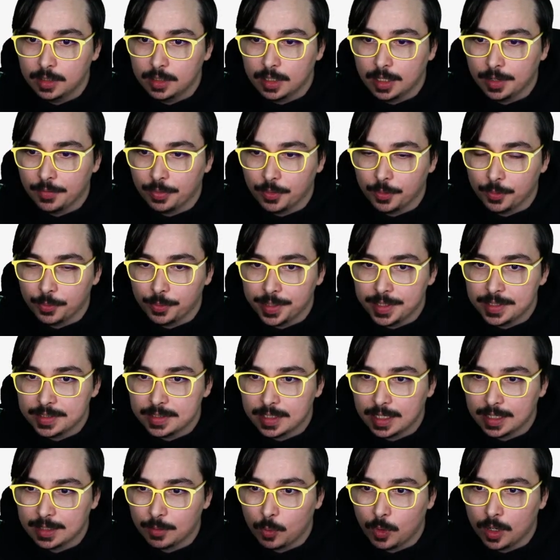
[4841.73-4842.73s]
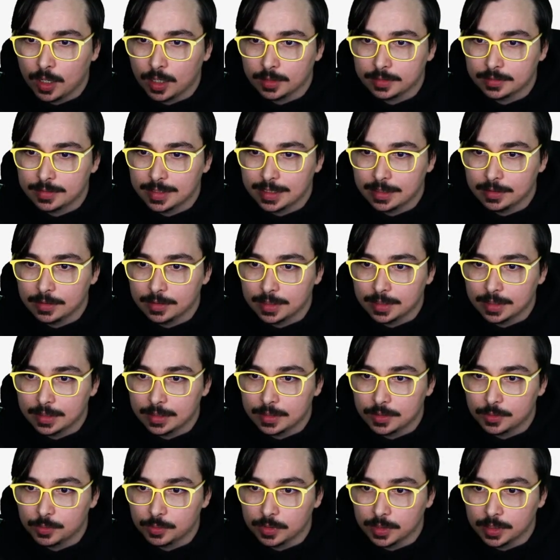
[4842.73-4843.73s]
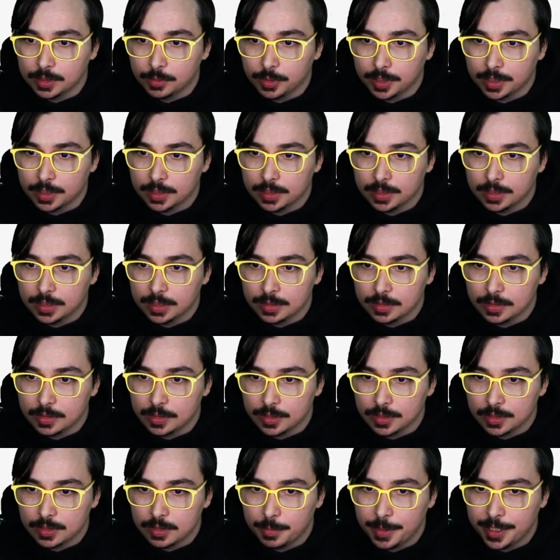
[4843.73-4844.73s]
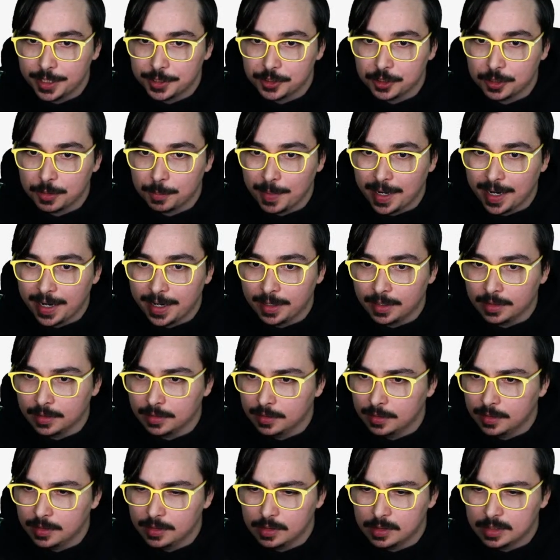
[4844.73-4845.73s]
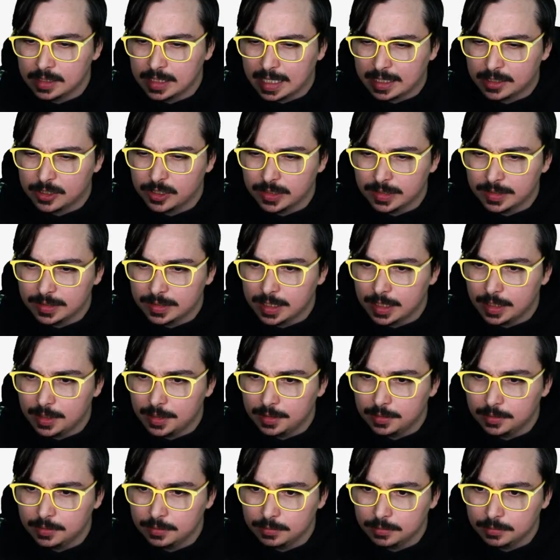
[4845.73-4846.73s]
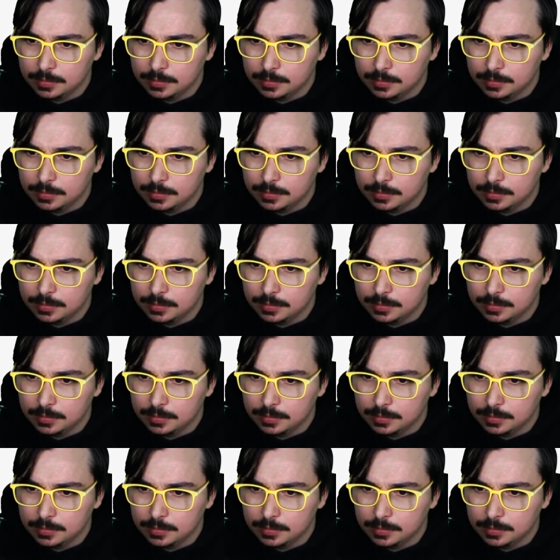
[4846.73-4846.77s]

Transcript: And the reason I want to take a look at this really quickly is just to make sure my section is there.